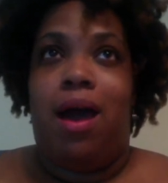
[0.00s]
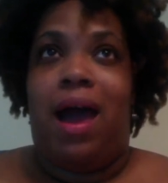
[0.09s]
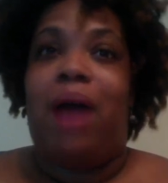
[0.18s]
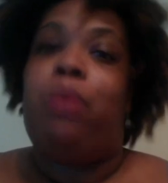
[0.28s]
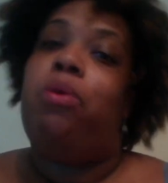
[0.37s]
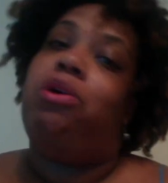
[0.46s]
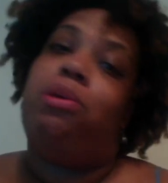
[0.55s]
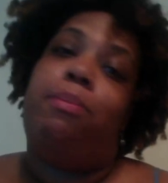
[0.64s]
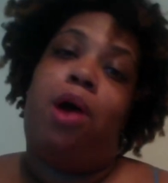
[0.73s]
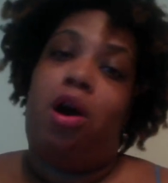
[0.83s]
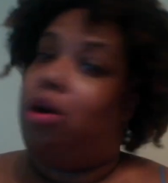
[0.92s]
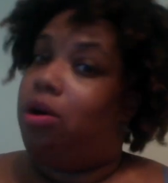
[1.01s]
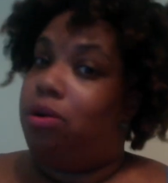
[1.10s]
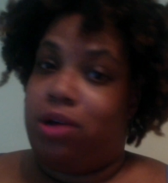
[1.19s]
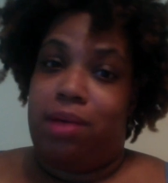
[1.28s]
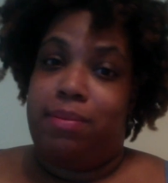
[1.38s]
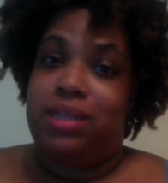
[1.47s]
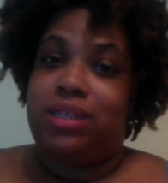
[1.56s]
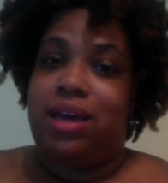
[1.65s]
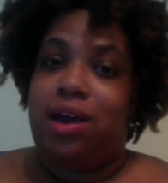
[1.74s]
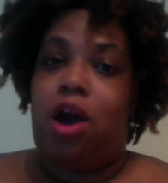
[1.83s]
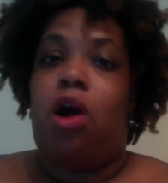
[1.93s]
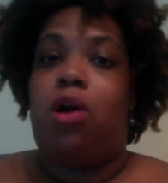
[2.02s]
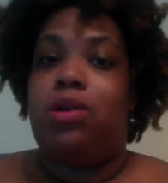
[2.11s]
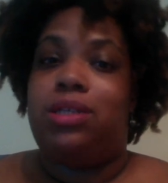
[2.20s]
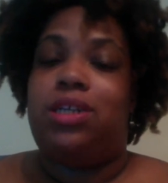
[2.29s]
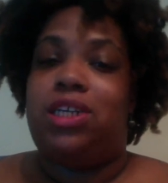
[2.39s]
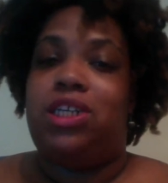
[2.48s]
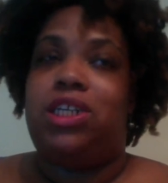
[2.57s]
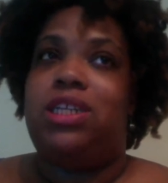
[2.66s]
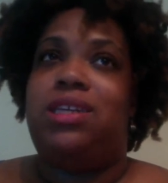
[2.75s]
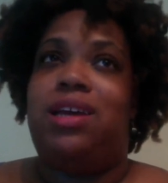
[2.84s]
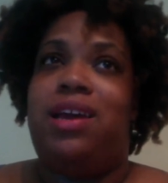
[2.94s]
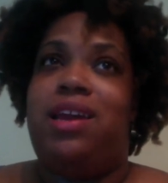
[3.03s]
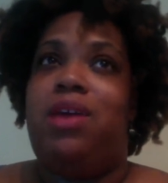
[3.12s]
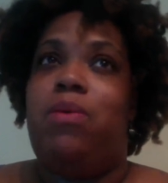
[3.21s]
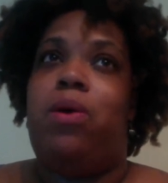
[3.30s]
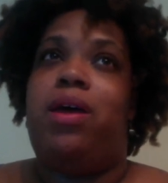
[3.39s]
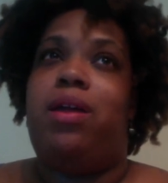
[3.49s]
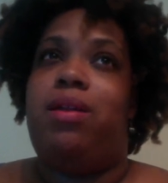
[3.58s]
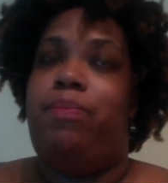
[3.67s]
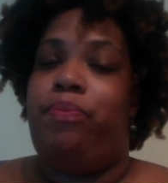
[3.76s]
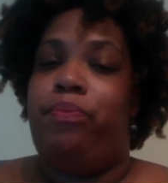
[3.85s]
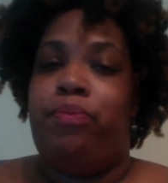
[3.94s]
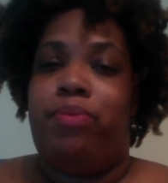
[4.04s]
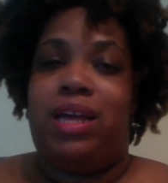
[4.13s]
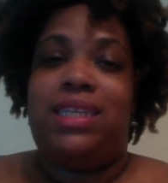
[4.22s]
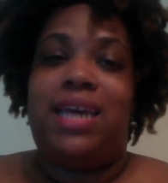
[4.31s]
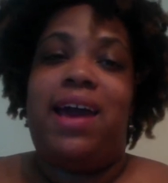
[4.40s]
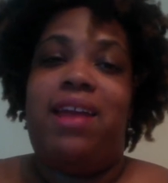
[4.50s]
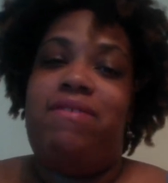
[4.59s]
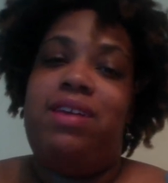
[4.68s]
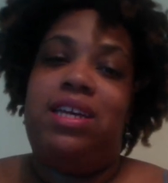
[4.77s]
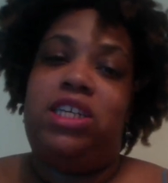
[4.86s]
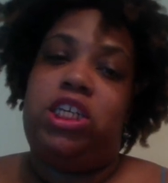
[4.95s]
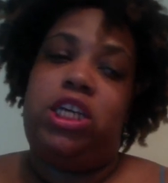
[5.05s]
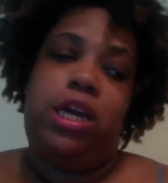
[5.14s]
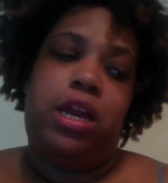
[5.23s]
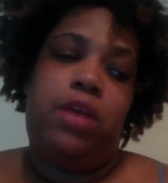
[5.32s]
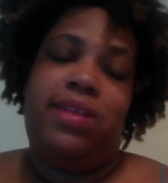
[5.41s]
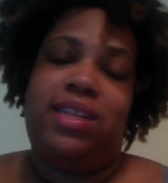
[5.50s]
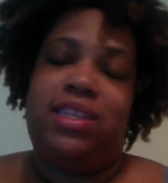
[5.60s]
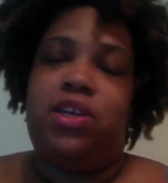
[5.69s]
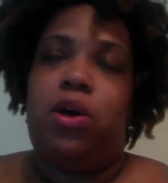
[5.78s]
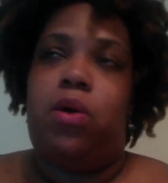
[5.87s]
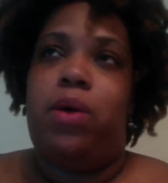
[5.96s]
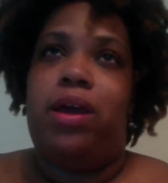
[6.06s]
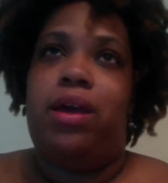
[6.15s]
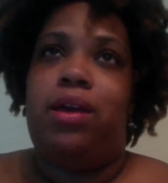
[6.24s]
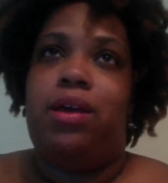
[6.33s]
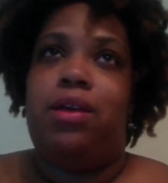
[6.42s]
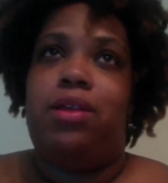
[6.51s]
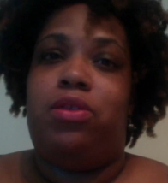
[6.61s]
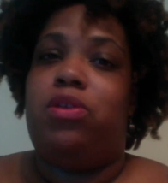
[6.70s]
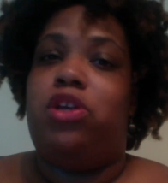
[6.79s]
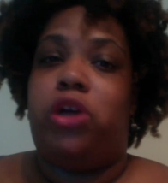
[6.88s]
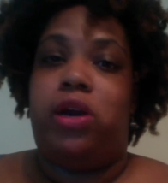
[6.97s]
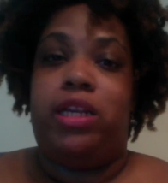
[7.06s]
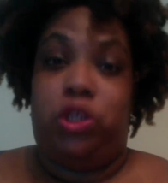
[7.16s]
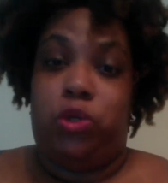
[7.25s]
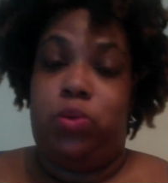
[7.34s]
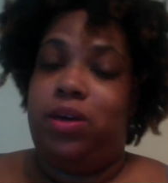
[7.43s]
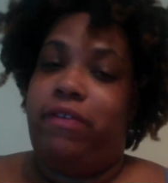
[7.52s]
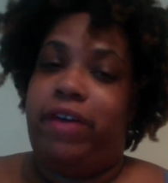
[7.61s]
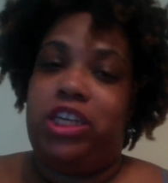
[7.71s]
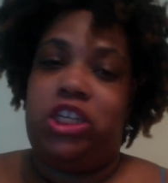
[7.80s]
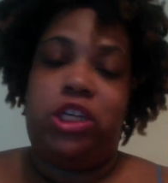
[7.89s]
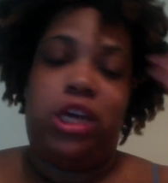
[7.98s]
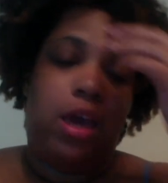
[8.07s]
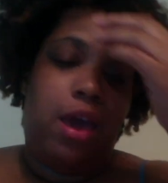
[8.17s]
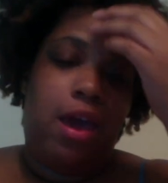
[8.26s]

I welcome all comments, like all suggestions. Anyone that's had V S G, anyone that's going through the journey to get V S G,